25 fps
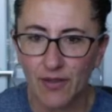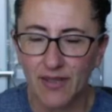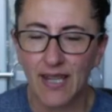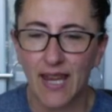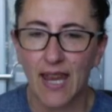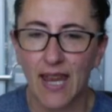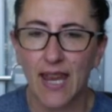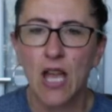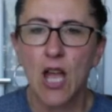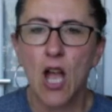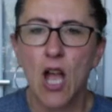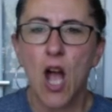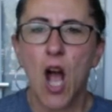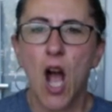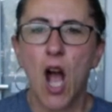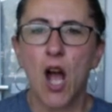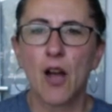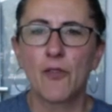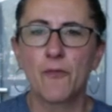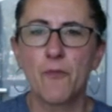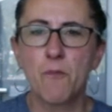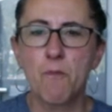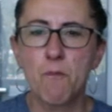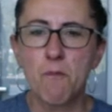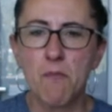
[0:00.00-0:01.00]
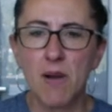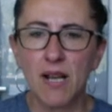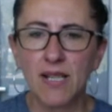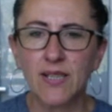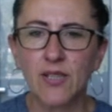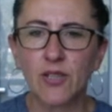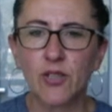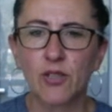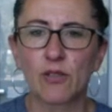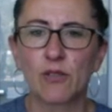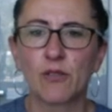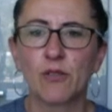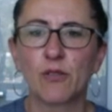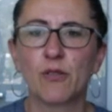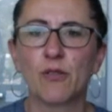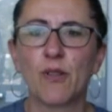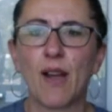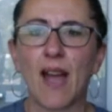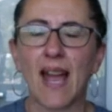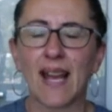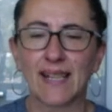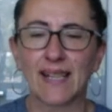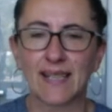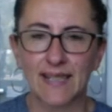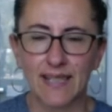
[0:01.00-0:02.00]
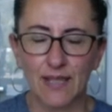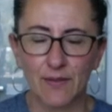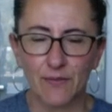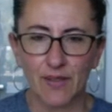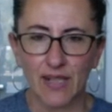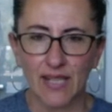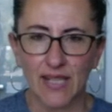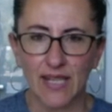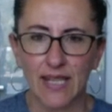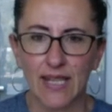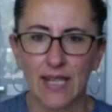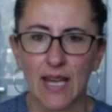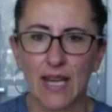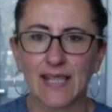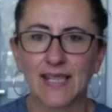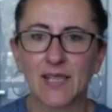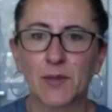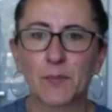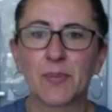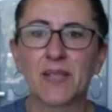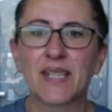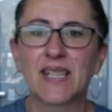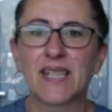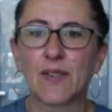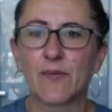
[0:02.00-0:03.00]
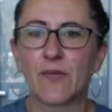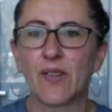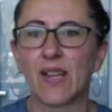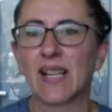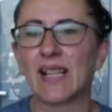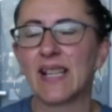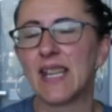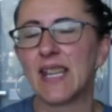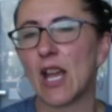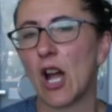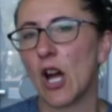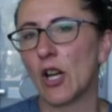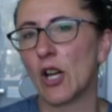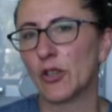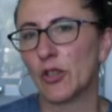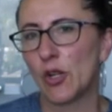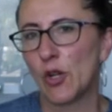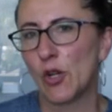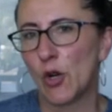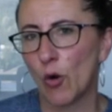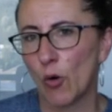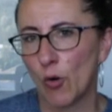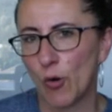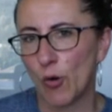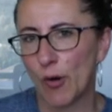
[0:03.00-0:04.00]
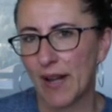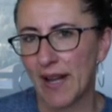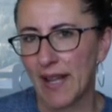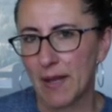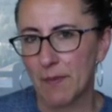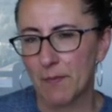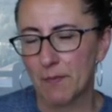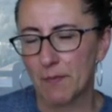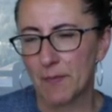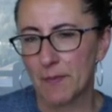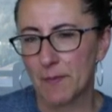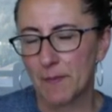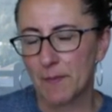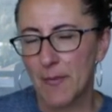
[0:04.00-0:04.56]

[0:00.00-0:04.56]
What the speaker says: say, of muscular activity, specifically on the lower limb.